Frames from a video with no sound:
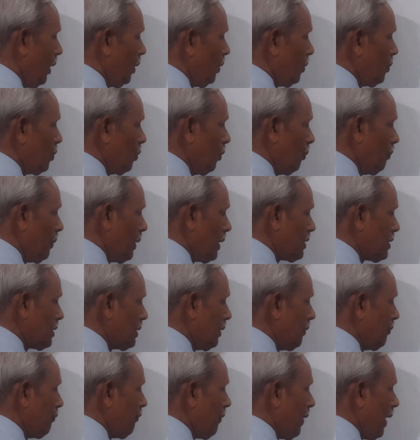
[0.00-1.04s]
2 plus
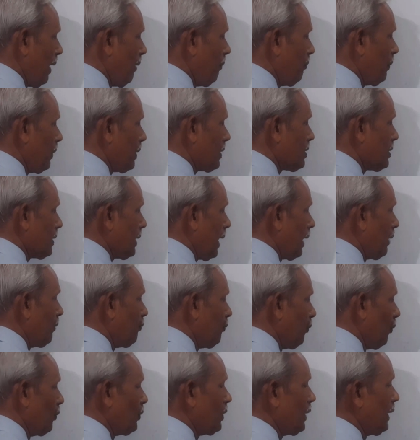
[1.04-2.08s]
3, 5 plus 9,
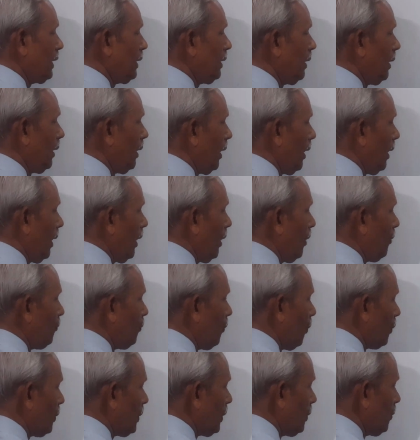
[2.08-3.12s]
14.
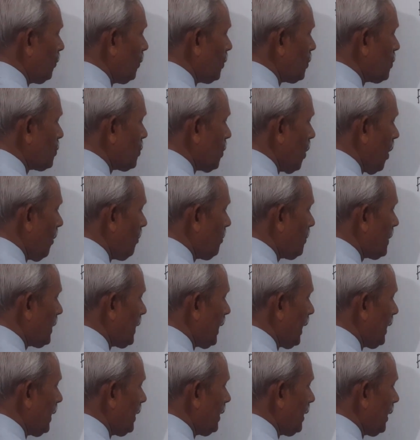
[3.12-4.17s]
14, we drop
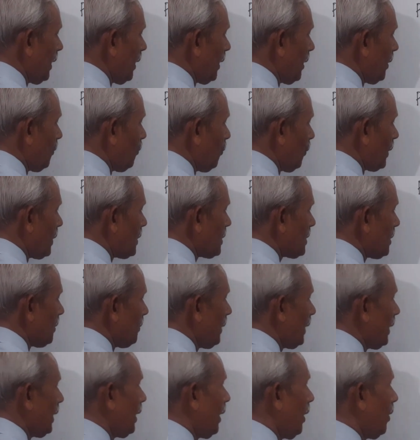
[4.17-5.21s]
10 here. What is
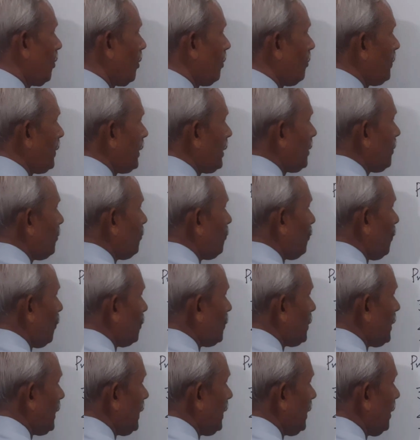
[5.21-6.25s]
remaining out of it?
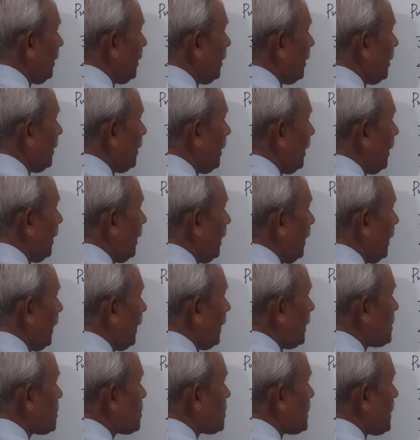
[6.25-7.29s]
14.
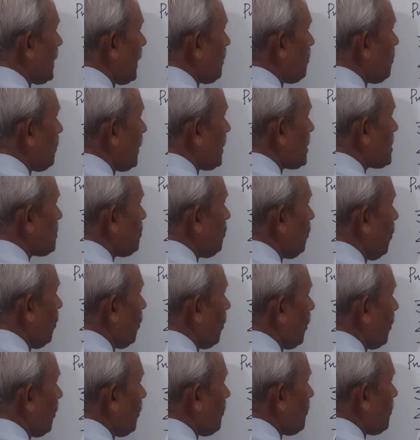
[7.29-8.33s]
It's 10 plus
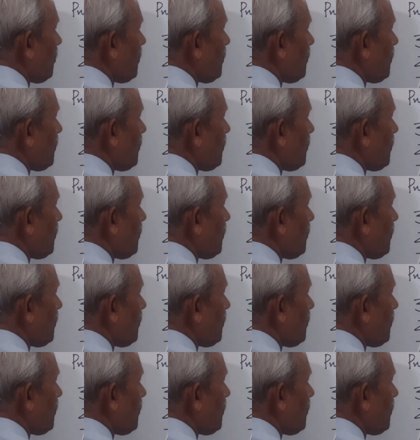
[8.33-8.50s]
4.